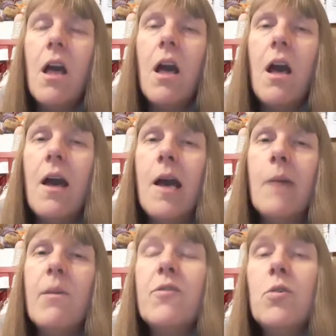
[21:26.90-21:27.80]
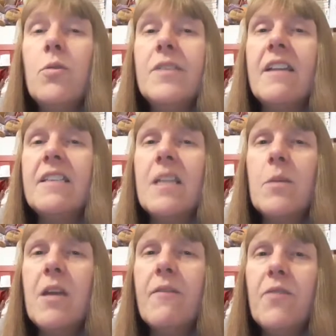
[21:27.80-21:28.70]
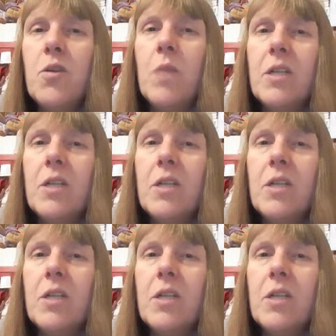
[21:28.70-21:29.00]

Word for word: Of course, there's going to be a few